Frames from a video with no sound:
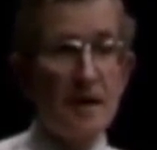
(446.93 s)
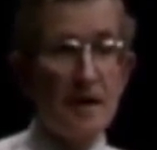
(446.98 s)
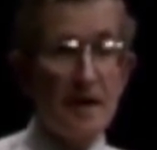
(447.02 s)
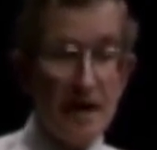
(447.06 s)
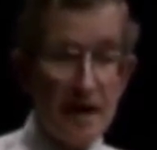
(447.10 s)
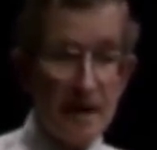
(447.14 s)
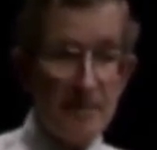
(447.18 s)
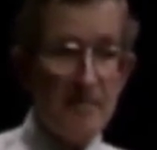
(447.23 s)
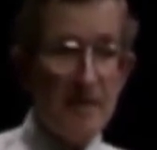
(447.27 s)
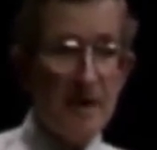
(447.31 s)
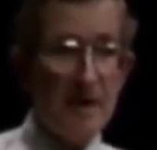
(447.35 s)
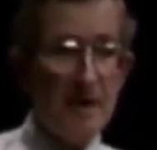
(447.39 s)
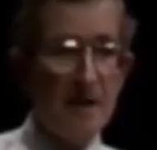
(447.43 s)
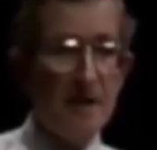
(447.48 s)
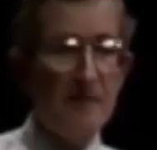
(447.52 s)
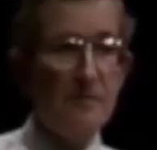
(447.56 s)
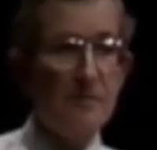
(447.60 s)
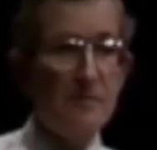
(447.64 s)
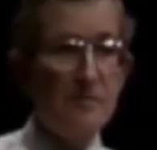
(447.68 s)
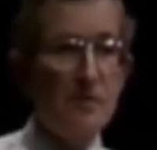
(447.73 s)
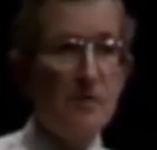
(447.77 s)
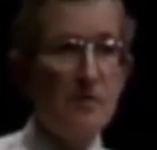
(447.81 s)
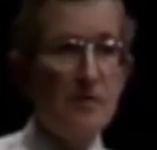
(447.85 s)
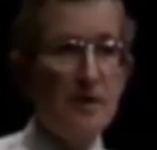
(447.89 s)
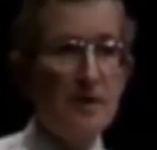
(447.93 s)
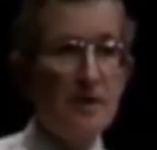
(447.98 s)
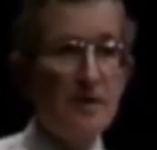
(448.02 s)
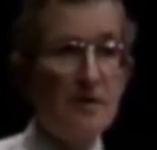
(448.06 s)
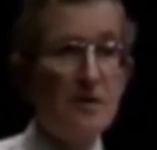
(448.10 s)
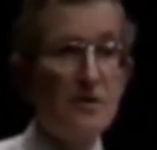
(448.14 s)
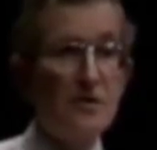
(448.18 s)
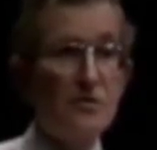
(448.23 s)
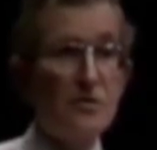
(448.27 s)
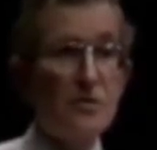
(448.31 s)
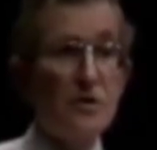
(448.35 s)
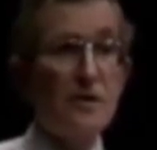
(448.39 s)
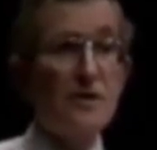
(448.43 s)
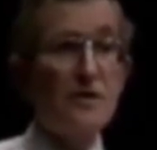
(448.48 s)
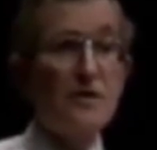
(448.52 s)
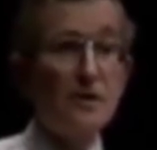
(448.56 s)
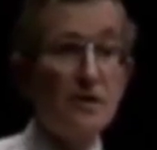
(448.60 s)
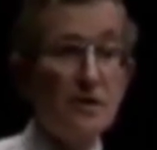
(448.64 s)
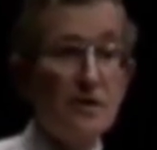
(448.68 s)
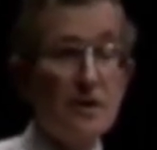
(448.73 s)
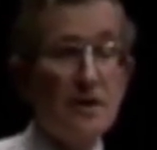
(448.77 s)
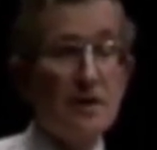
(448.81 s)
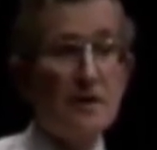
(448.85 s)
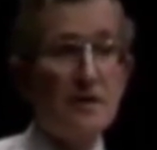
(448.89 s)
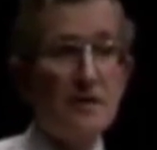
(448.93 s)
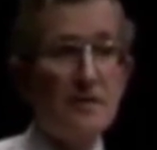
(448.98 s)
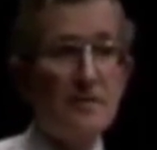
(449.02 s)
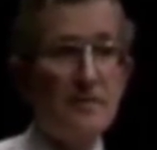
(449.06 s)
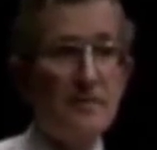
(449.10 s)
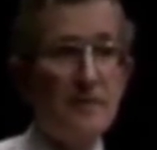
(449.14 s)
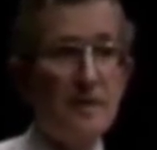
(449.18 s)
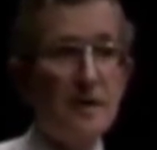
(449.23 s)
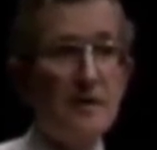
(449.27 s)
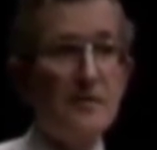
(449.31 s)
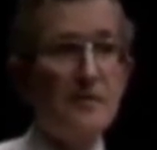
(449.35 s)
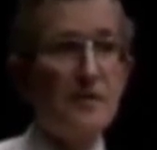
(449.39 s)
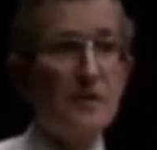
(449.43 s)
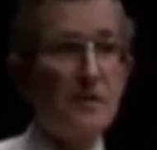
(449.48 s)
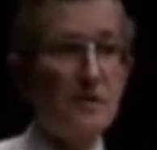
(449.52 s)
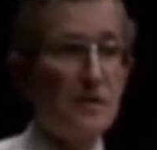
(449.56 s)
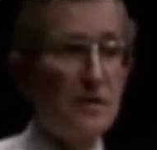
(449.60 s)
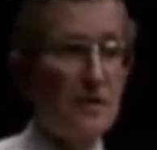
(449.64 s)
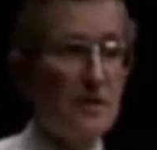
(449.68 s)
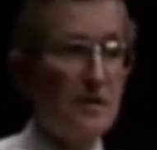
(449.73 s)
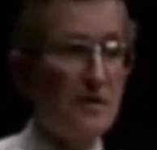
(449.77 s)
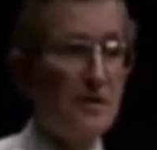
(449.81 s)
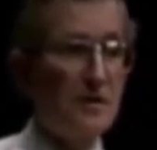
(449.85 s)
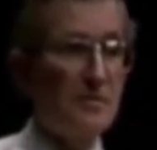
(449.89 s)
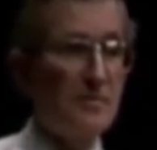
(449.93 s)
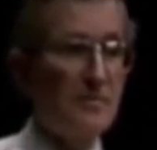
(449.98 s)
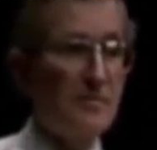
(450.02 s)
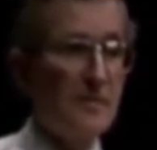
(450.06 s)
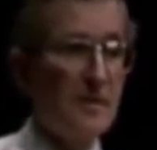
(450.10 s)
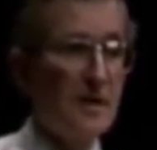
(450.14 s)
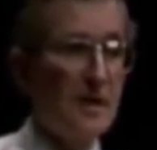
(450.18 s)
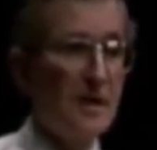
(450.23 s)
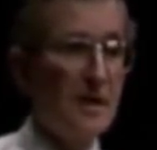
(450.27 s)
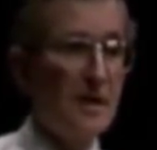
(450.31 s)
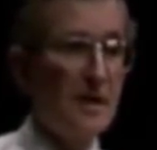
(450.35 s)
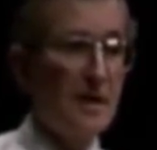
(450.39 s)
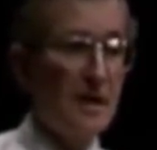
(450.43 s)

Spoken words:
Now that meant he was moving to destroy socialism, if socialism